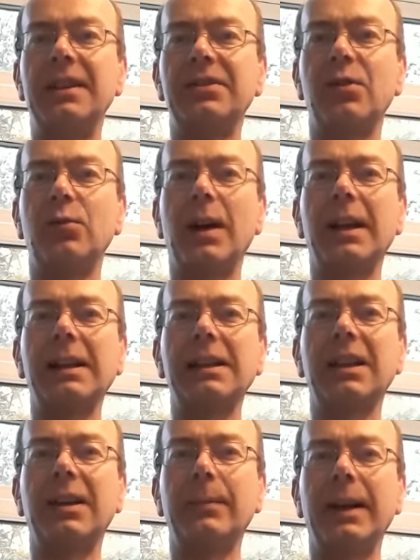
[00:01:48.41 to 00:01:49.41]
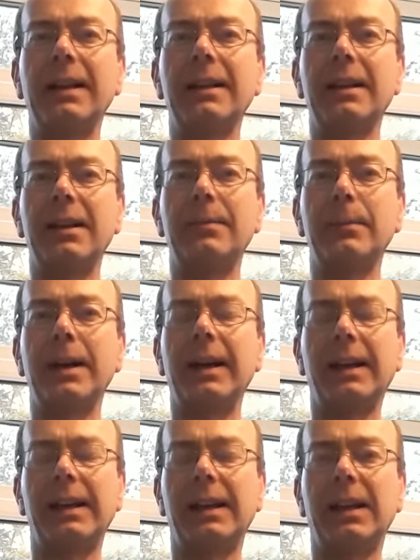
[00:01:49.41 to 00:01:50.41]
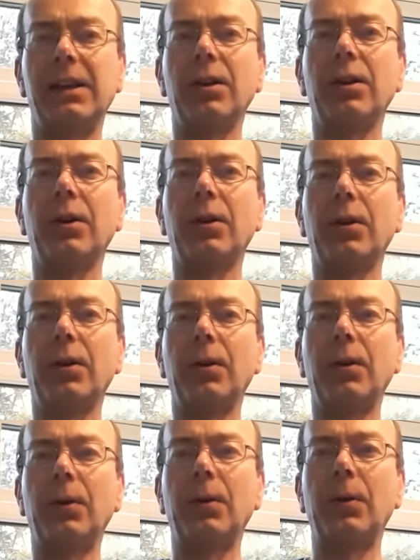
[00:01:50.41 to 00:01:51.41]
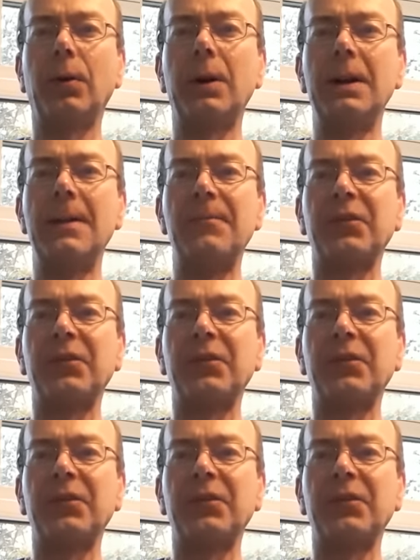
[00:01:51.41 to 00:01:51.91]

to welcome in the May, oh.